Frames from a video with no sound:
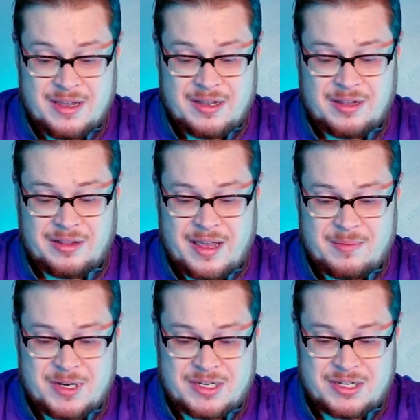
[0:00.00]

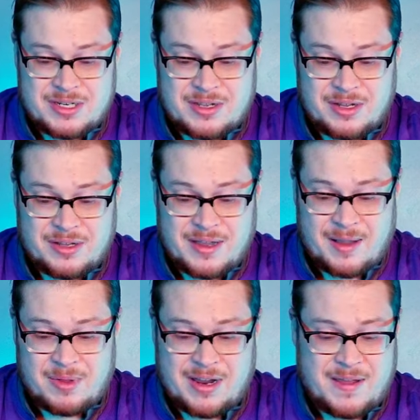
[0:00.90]
Calamity Shield,
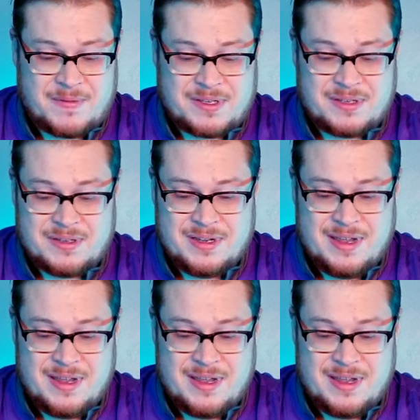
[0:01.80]
I'm going to have to